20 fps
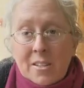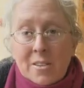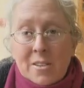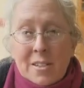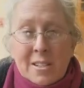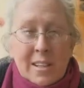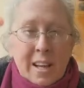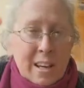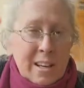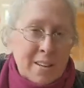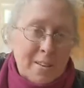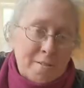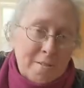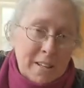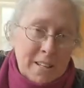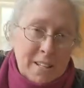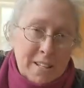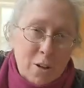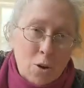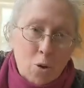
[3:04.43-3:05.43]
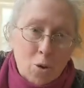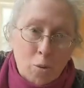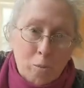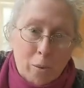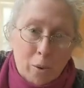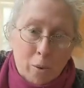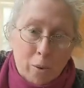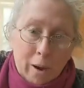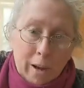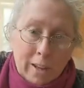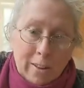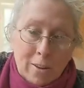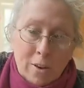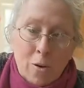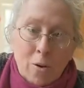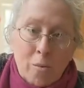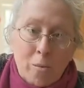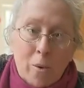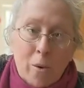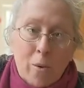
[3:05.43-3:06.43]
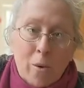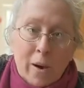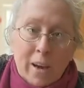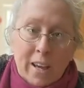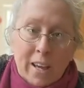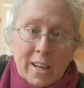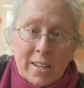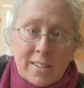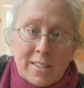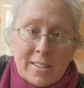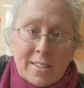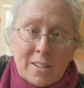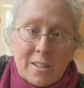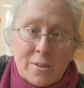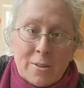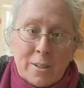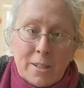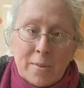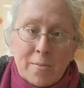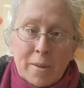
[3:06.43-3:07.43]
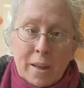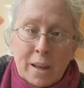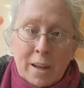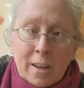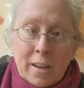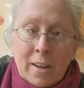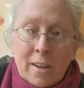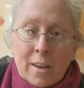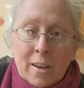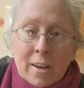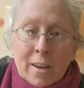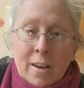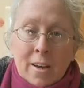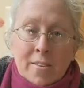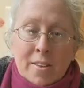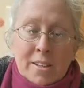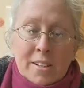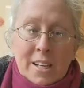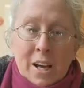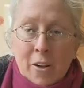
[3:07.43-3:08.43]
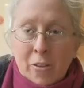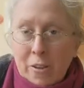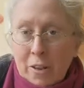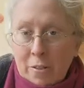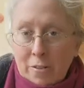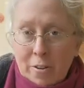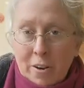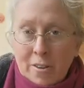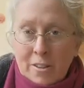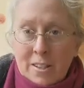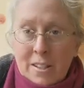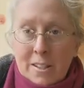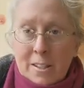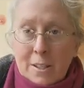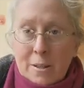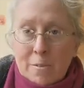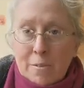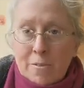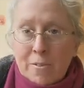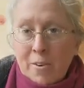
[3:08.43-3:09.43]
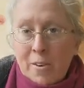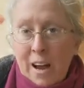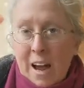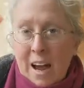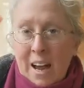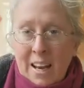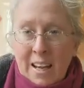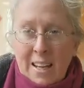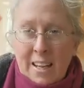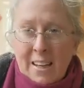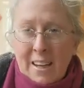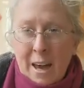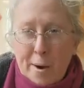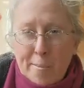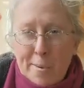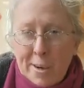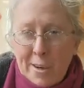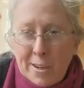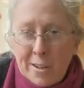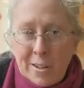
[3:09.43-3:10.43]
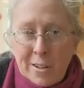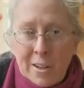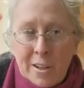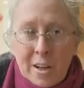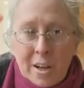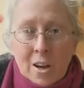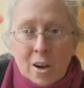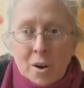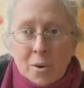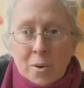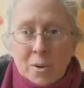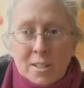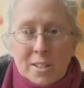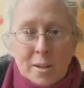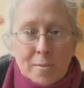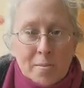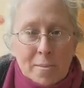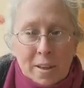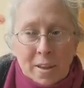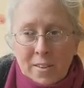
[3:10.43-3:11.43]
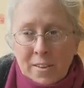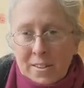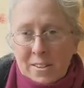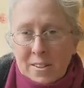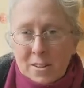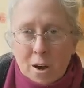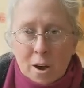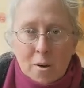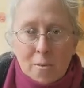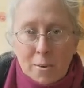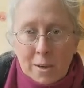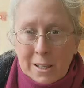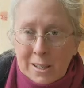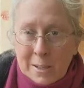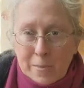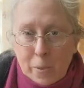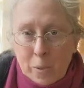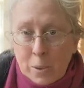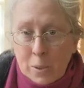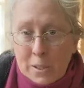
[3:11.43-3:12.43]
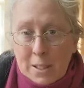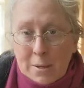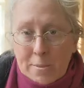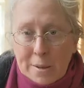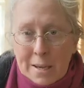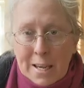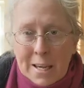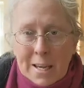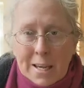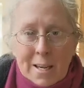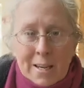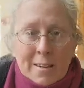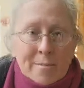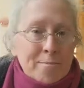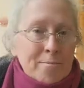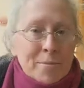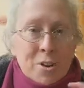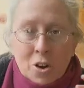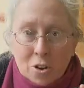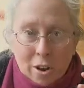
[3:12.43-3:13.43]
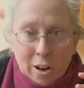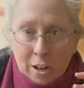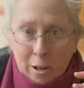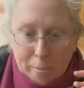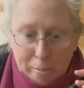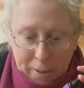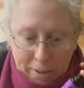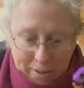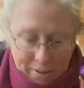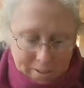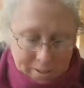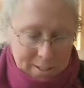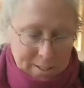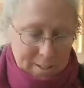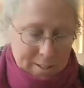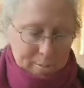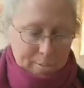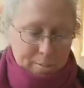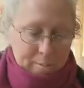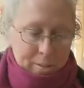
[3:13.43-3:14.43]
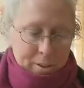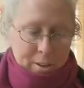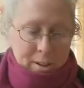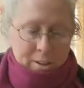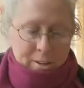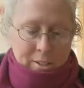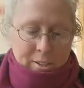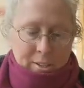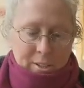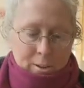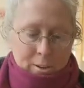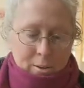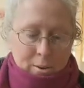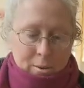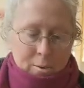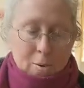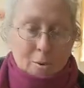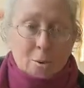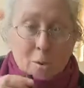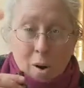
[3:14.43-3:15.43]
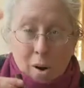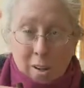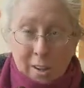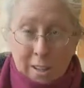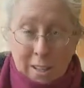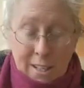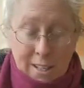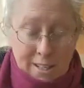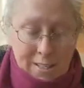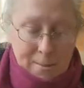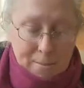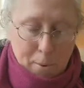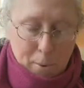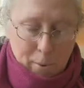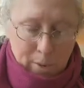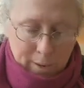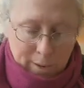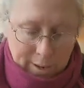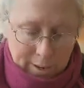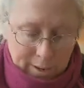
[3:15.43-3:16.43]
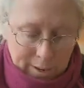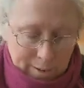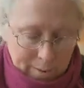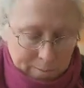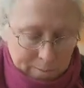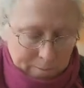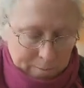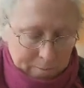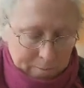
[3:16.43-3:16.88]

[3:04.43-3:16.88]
So this kind of defeats the whole point. The whole point is to do something that's healthy for your system. If you're adding a chemical or something that's not what it's supposed to be, you're not helping your system. So quality is important.